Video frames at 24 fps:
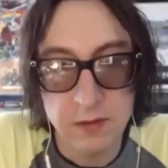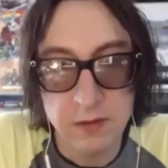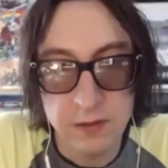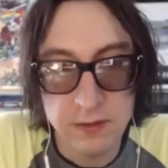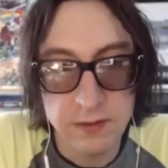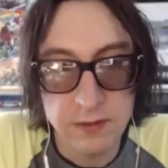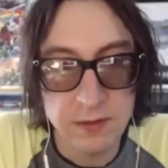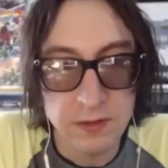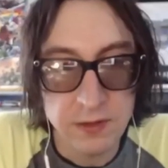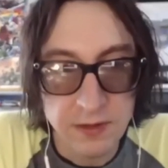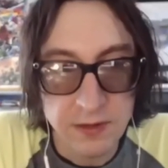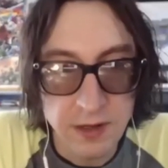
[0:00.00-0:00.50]

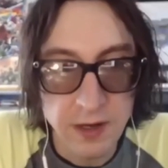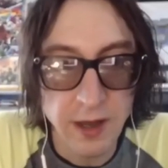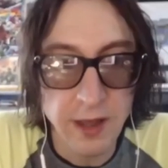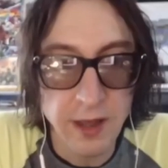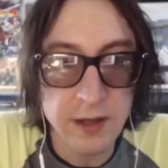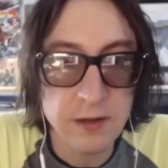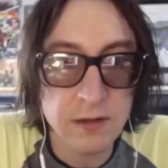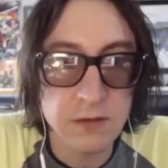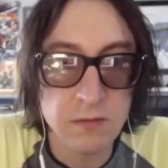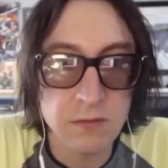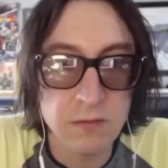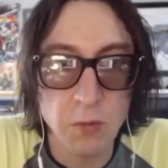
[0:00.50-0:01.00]
to cut
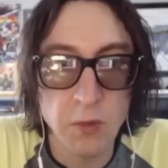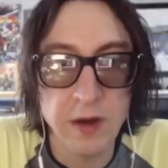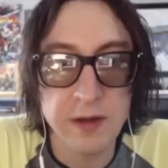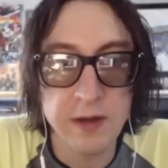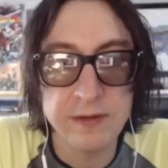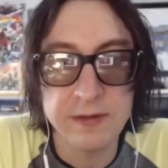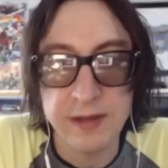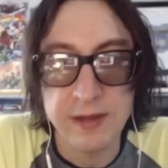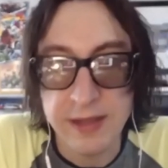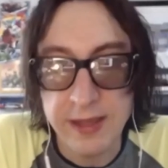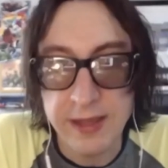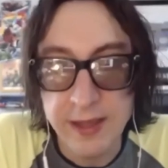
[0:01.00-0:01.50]
and what
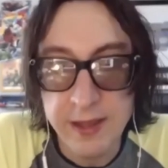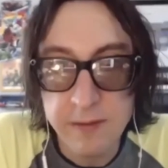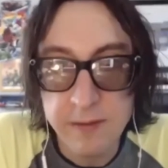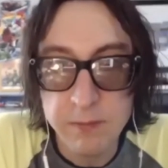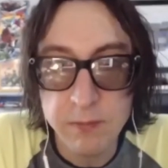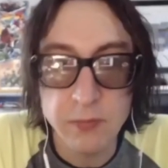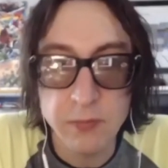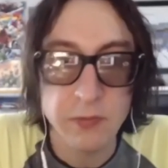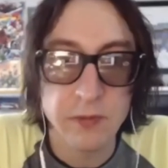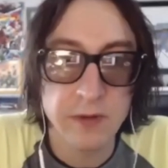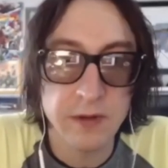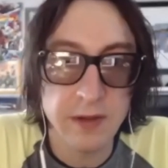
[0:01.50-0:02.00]
to keep.
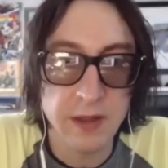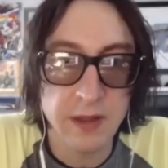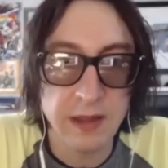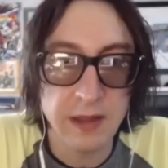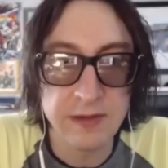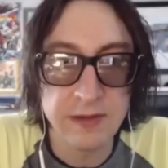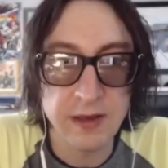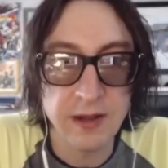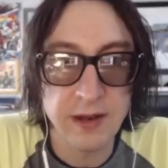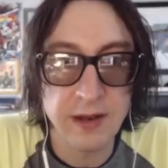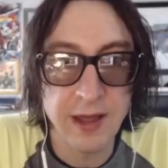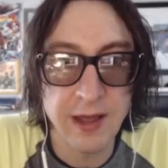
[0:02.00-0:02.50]
And
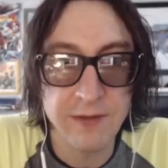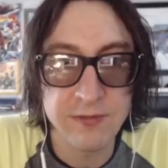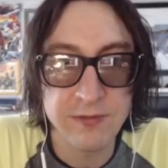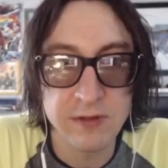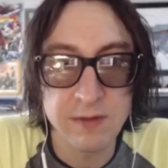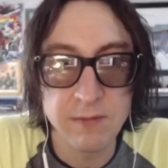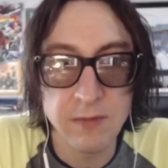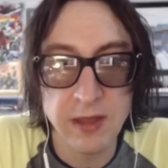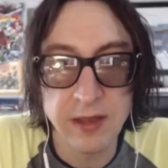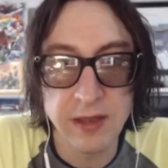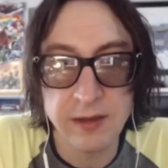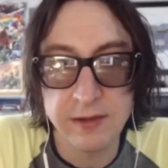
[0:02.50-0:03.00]
they're going to have
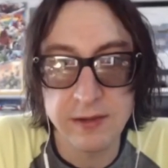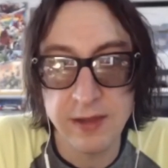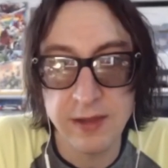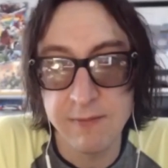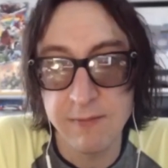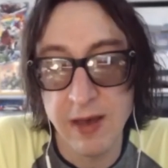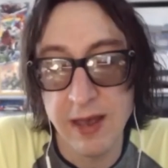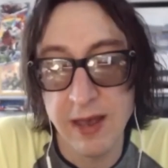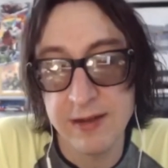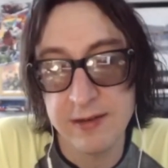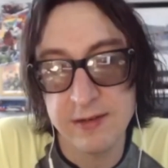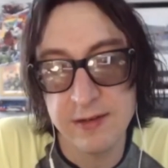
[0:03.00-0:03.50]
to they
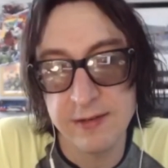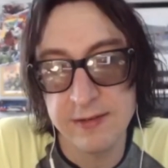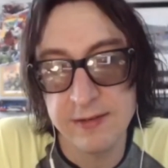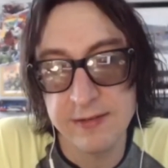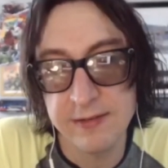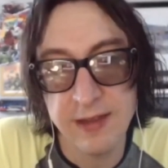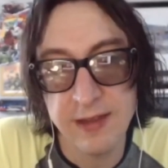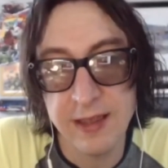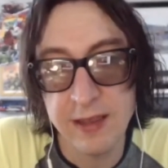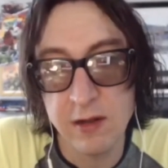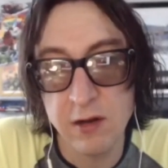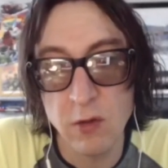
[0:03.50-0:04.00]
might just
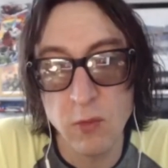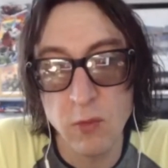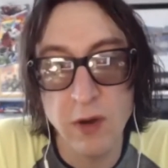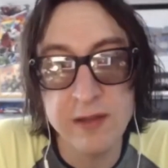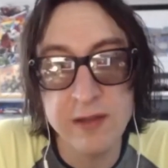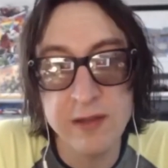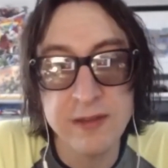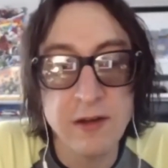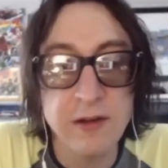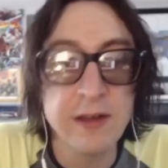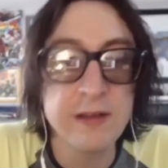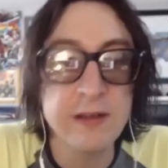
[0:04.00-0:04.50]
say, you know what,
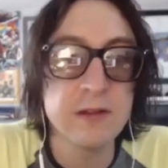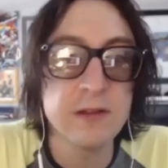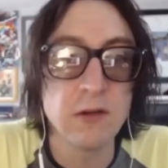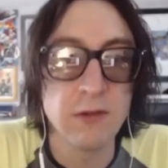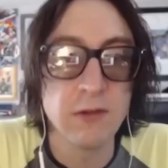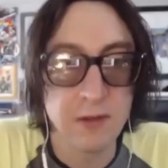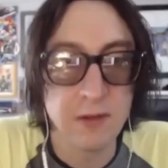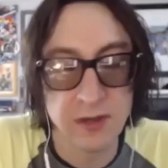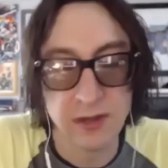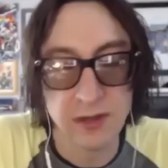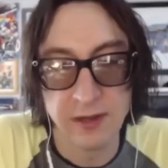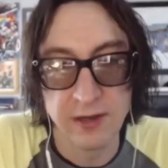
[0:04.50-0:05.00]
there is no
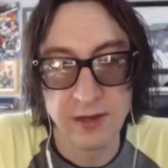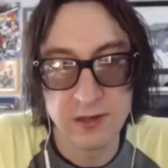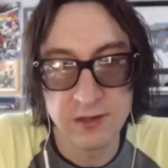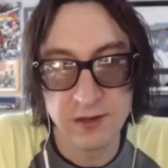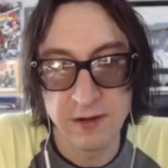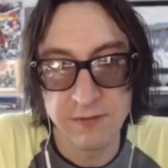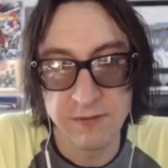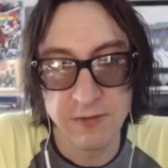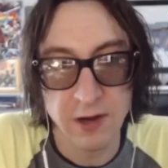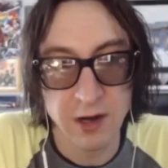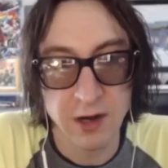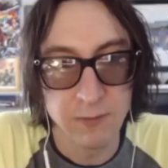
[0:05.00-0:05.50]
emulation
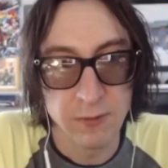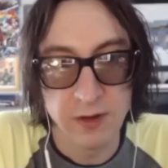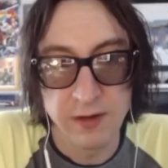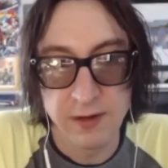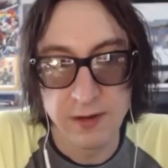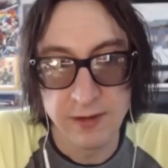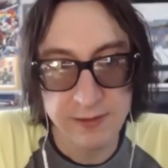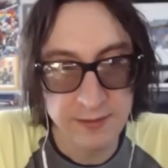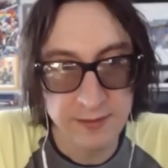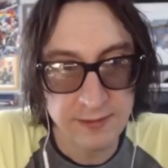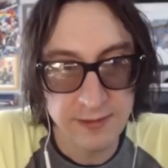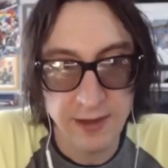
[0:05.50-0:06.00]
environment.
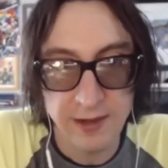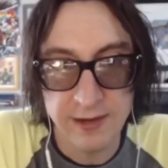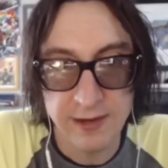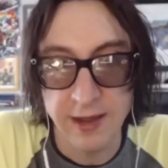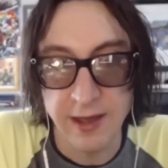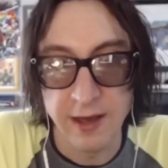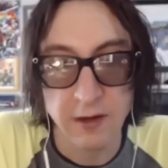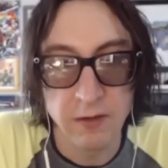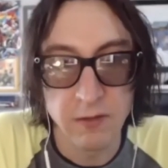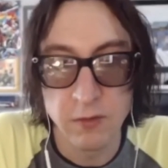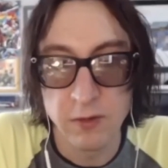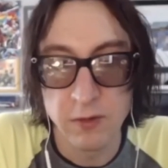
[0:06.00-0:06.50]
This is it
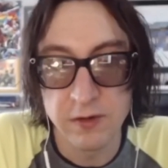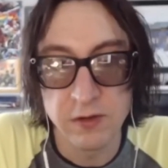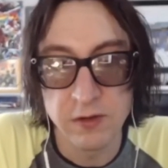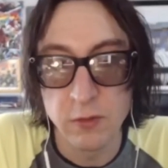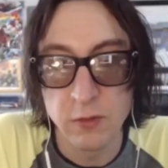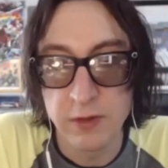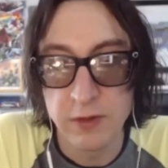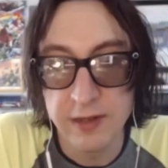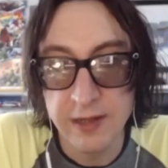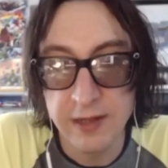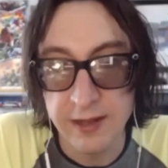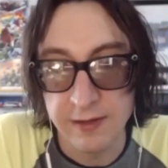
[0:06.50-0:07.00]
now. We're
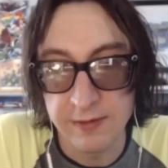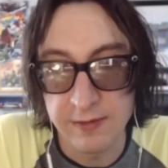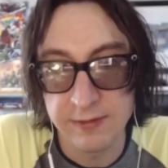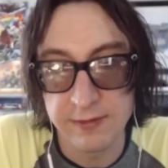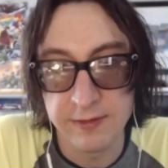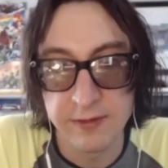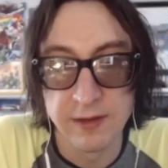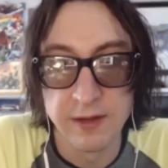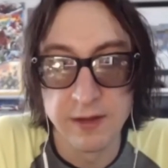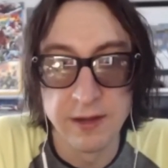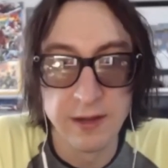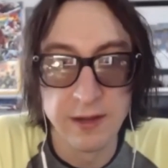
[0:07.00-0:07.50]
doing
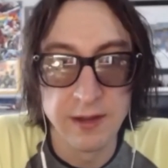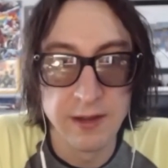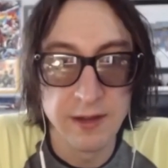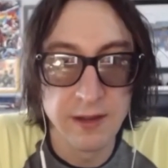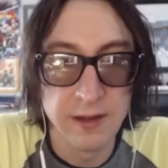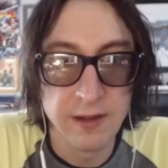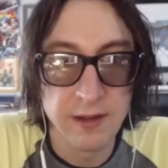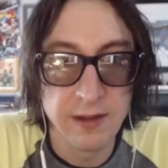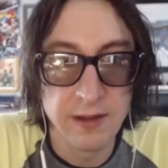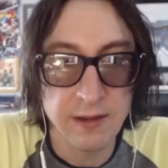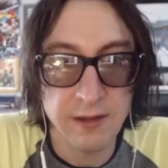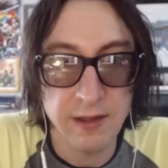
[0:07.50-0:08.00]
this.
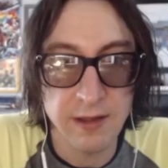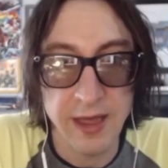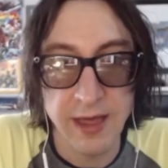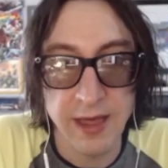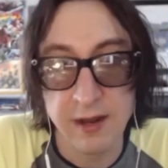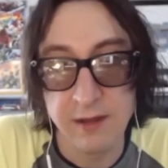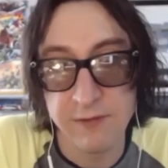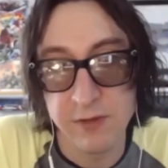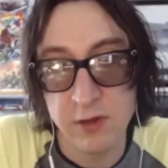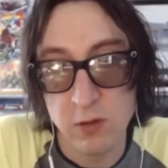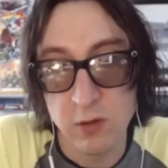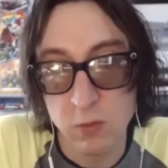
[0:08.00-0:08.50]
And
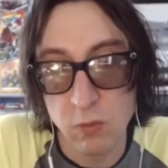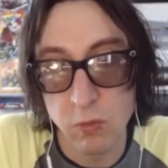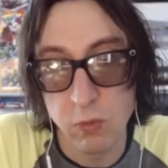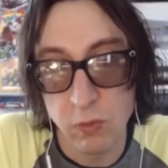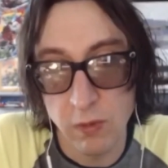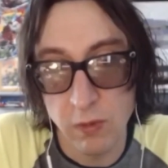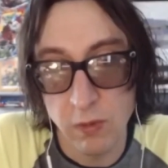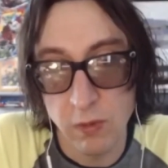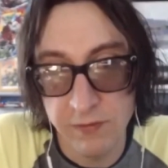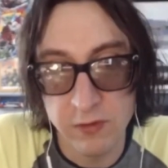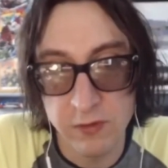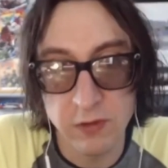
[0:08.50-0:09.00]
if you
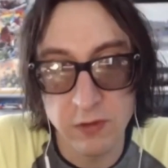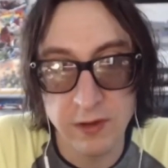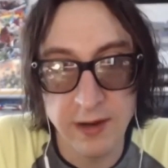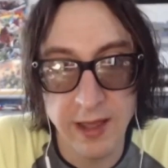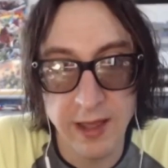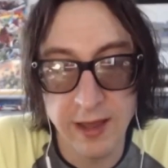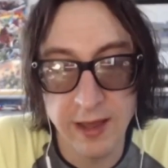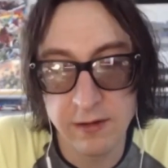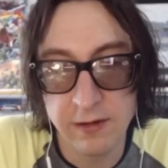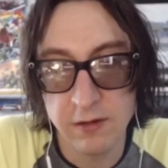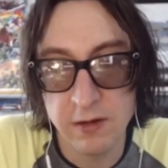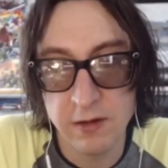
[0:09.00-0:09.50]
can
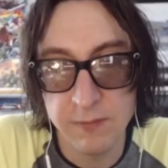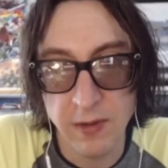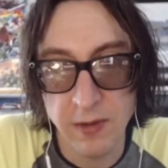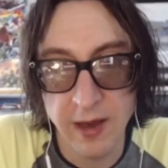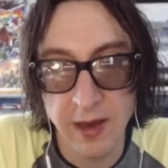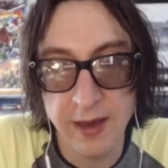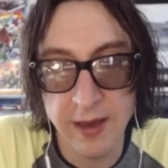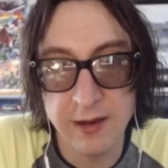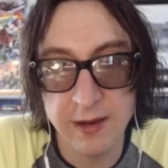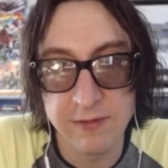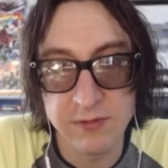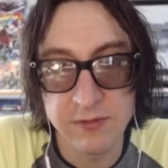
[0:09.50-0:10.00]
handle it,
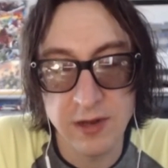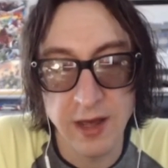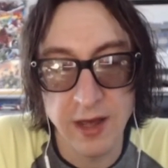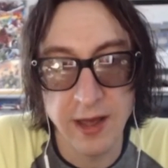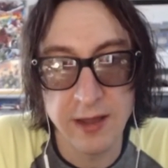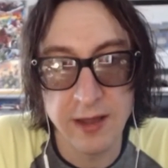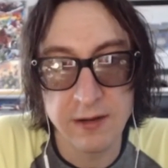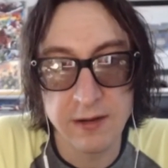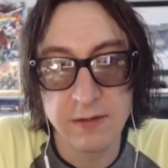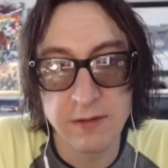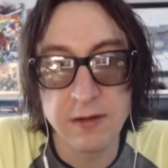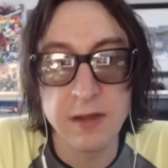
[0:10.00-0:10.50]
buy it. If
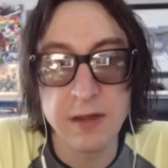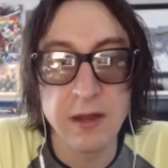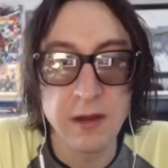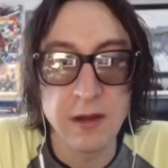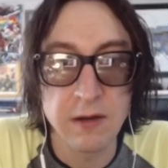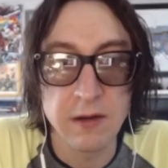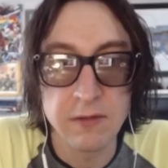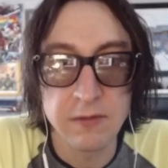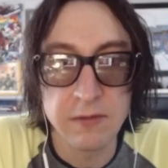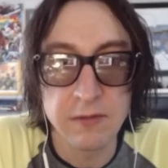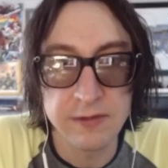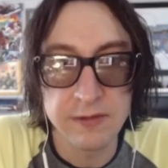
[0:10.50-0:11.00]
not,
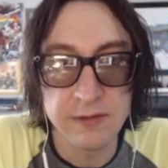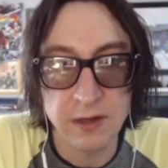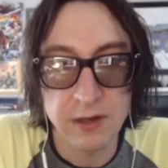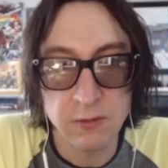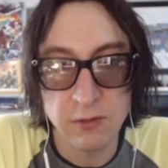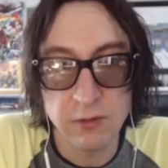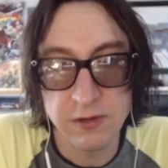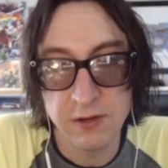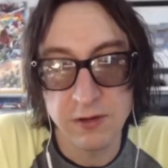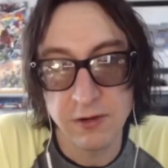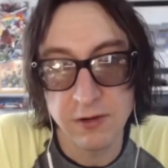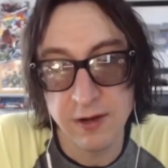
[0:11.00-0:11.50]
stick
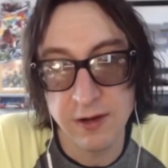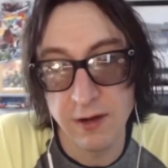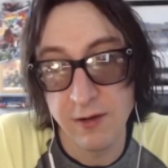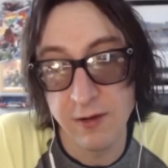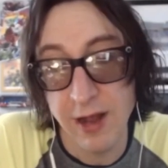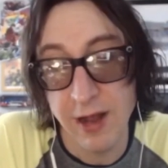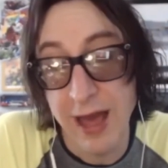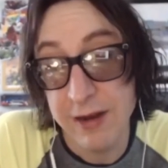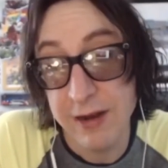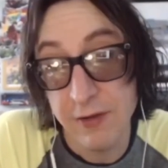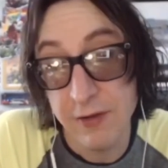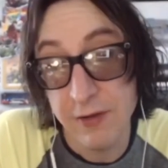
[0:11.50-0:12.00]
with your current.
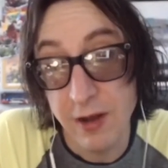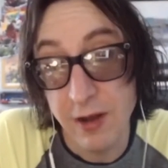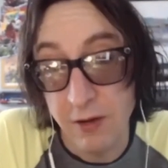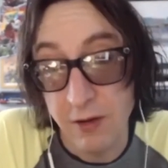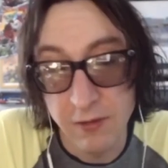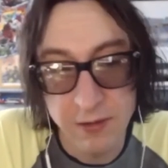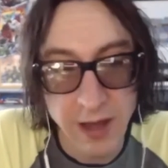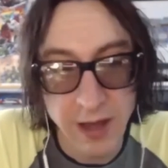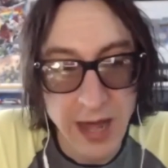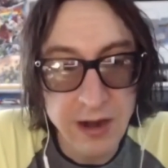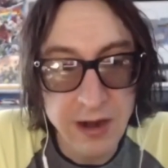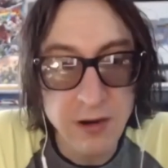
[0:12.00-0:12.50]
I don't know
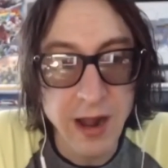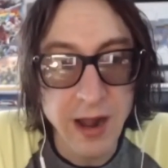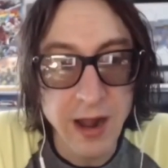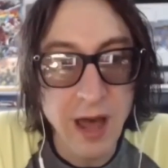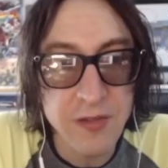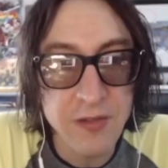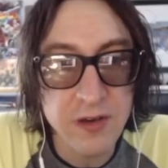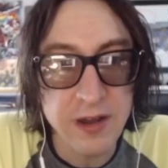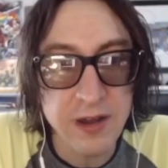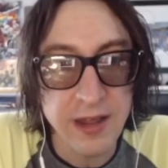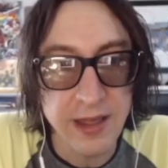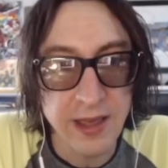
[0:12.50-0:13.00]
how
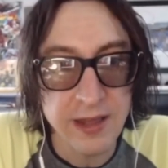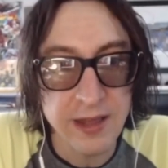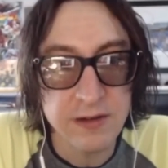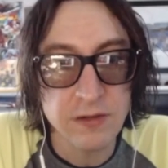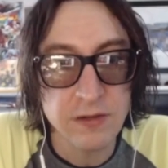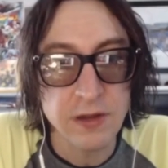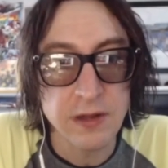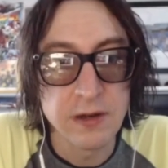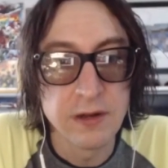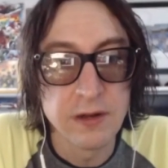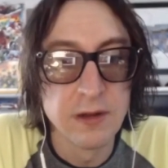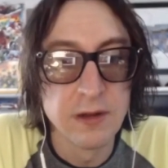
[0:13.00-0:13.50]
they're going to handle it,